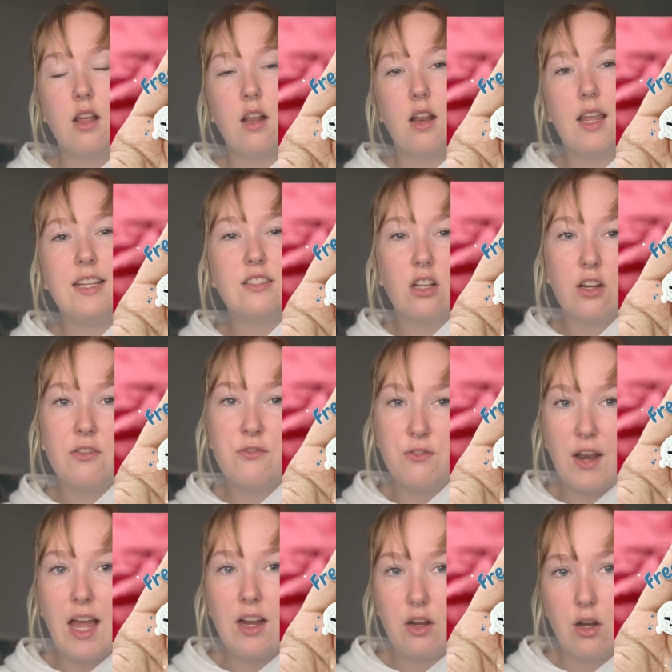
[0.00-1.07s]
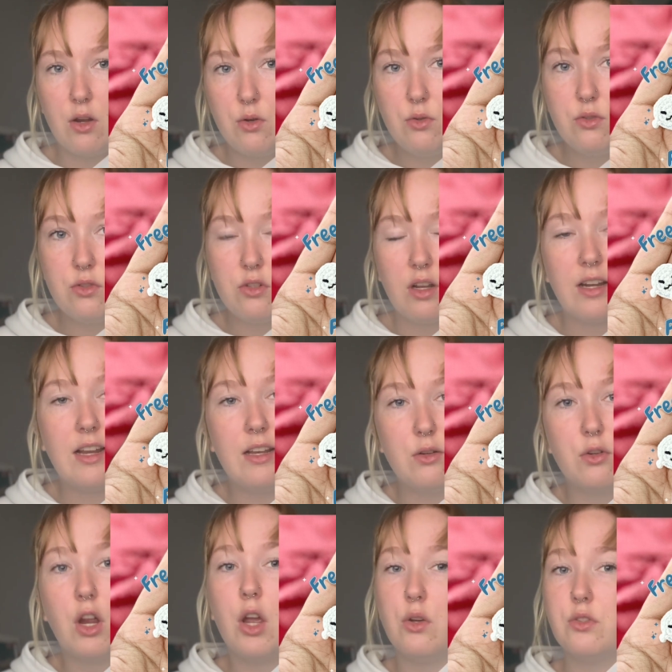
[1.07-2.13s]
it's like a flat ghost, like a little
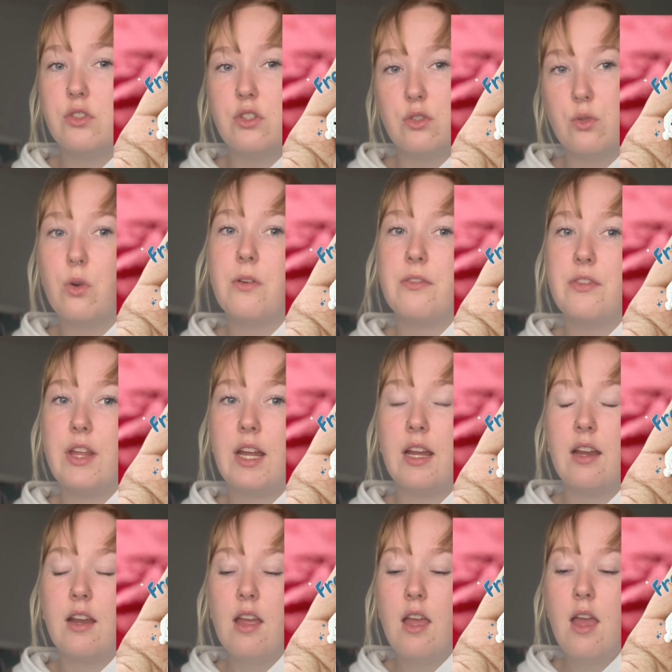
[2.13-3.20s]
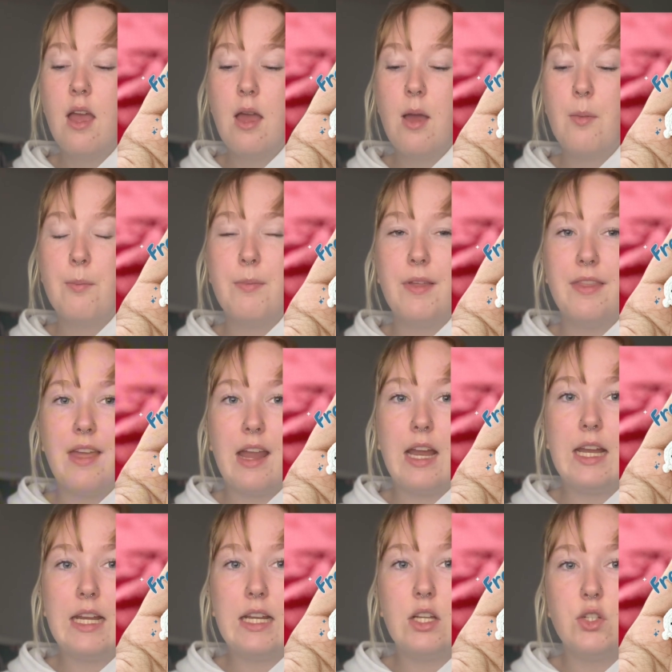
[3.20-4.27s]
coaster sort of thing, but
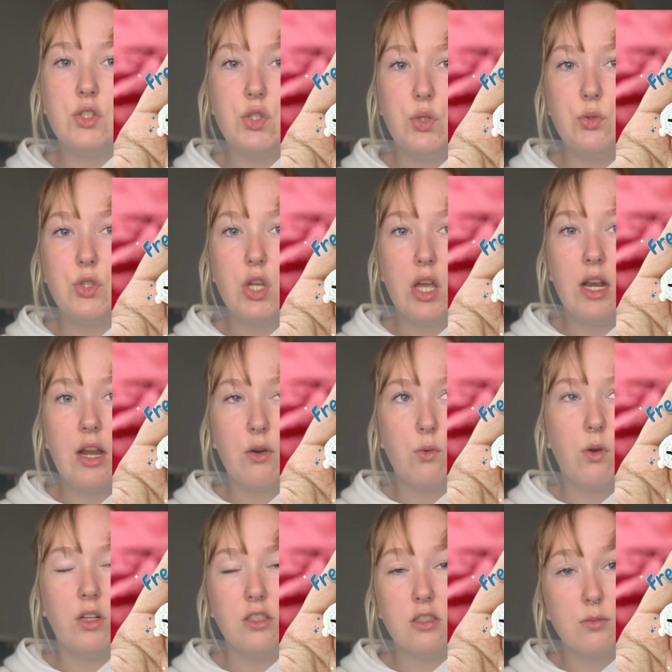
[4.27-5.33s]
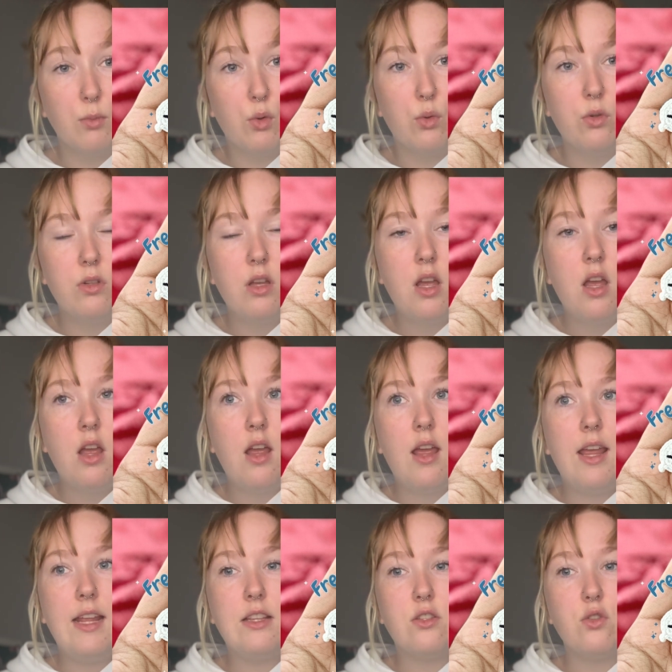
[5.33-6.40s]
they do turn out quite small.
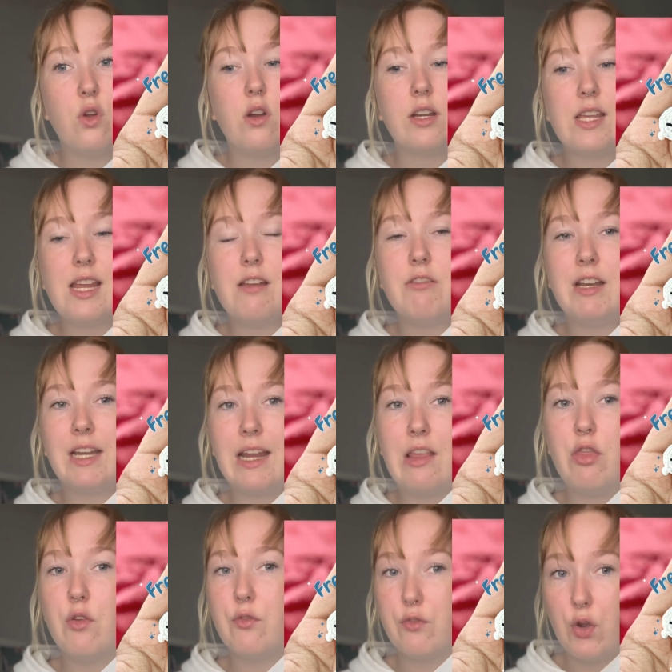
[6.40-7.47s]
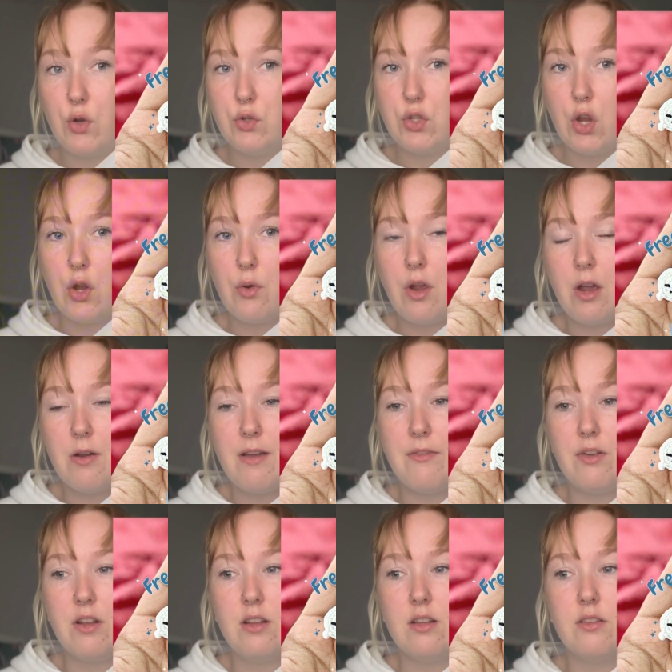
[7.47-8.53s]
It's not a keyring in the photo,
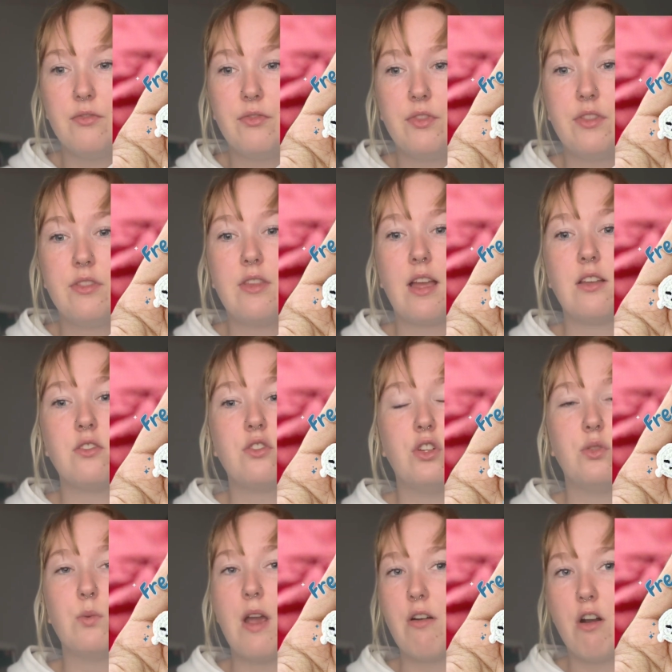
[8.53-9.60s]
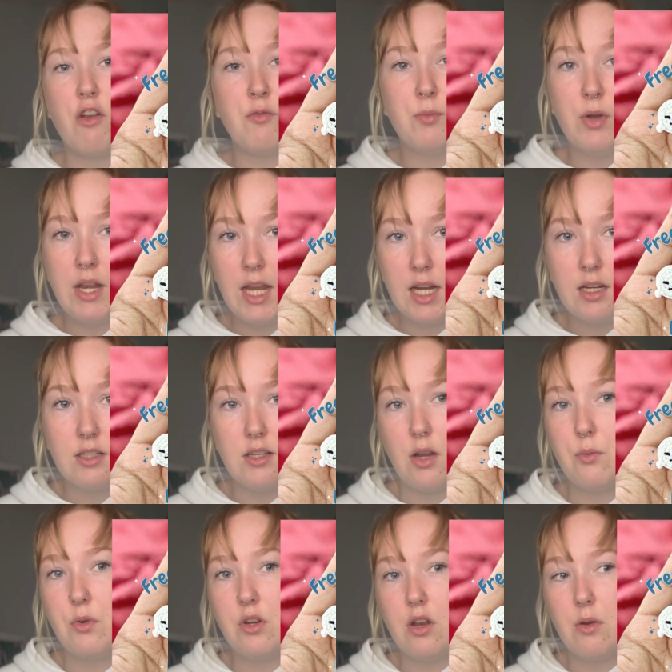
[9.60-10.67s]
however, that's just where I've put it because I
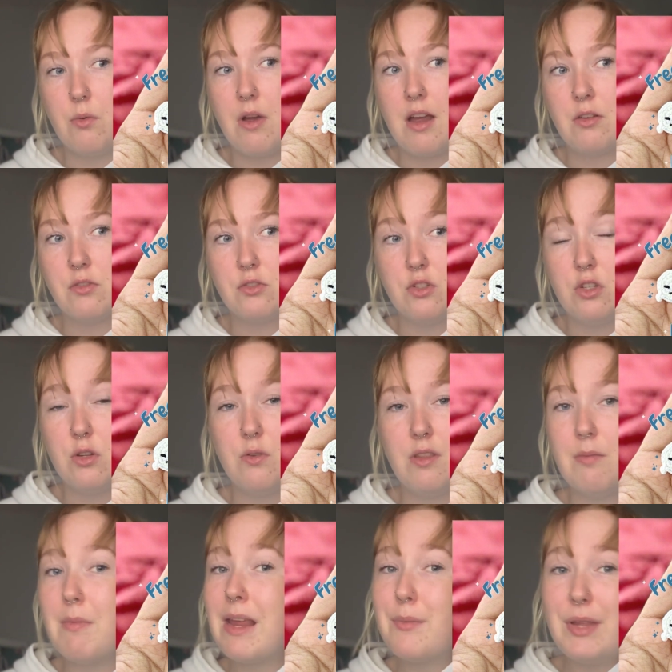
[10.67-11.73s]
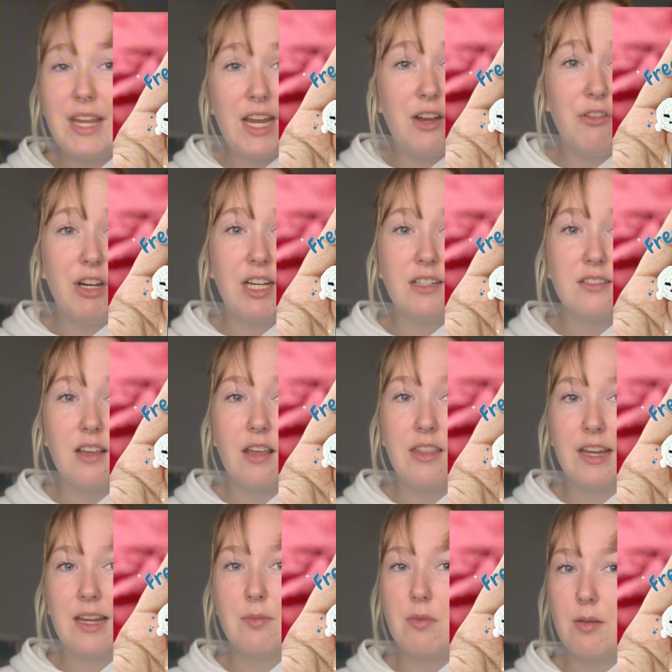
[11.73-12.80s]
wouldn't know what else to do with it. Maybe earrings. I
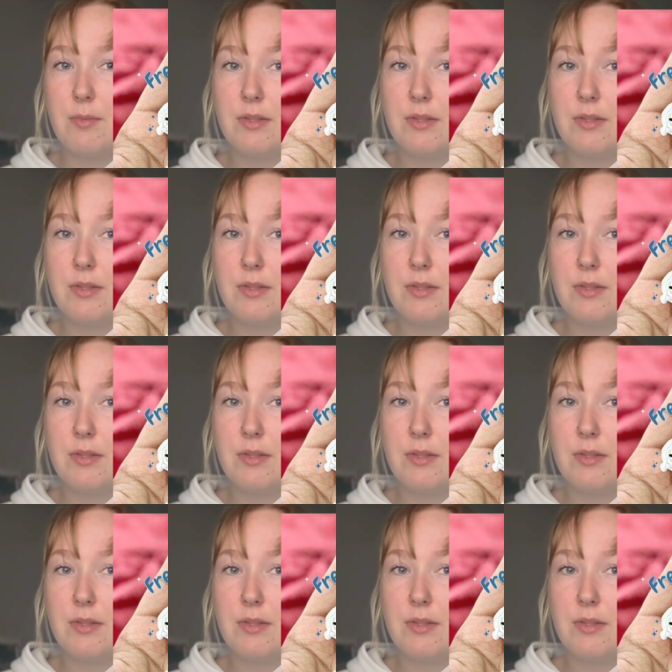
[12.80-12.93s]
think it might be